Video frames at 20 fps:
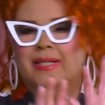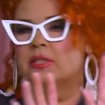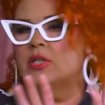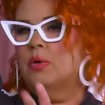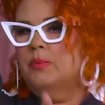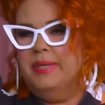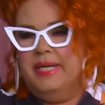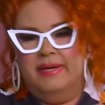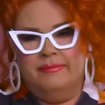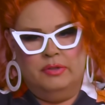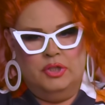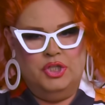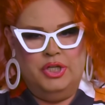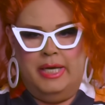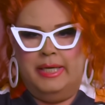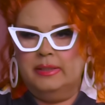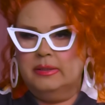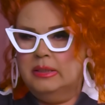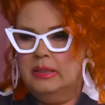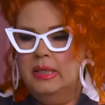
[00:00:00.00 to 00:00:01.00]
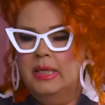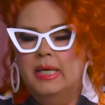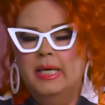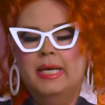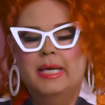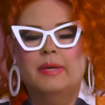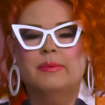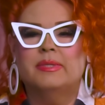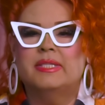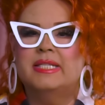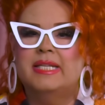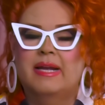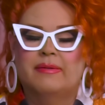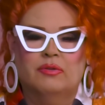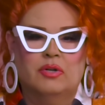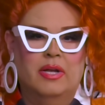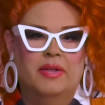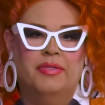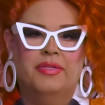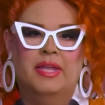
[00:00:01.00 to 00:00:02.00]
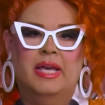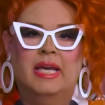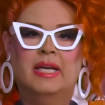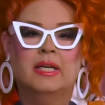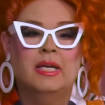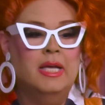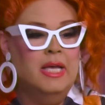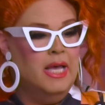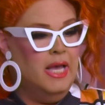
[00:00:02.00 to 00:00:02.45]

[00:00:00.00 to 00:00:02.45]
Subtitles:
No one ever checked. It was never a thing.